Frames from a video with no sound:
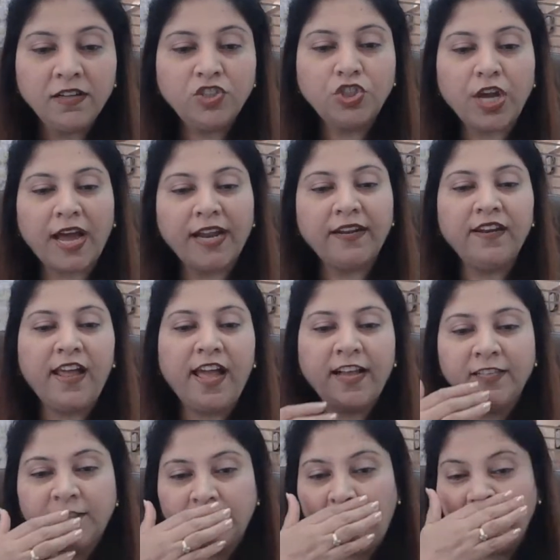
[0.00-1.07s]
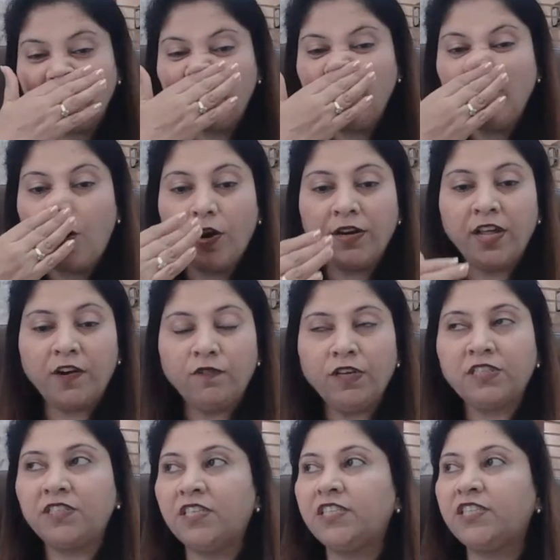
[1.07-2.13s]
channel anxiety or
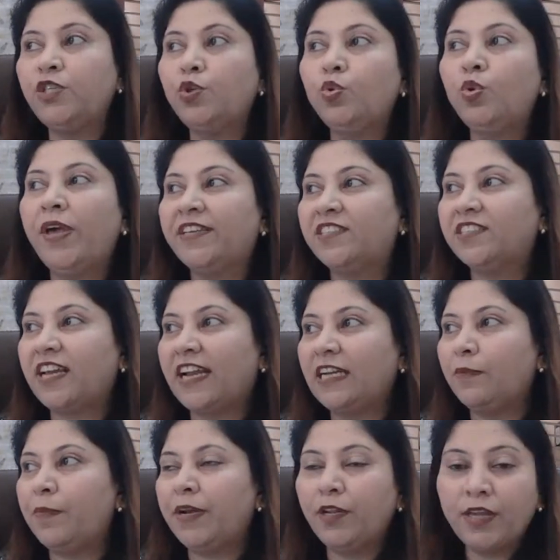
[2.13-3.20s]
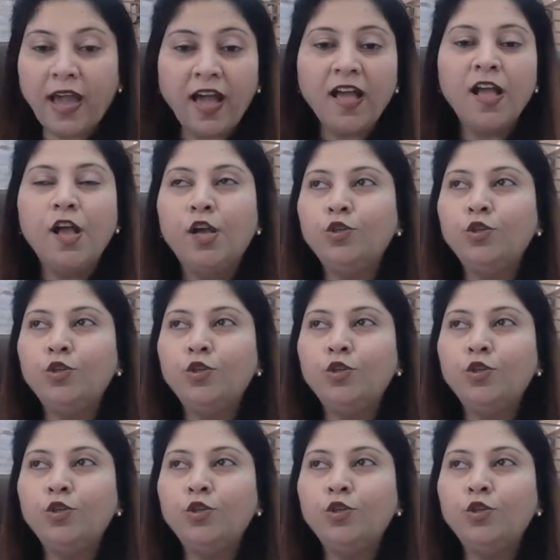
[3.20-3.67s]
nervousness into the excitement. Yeah.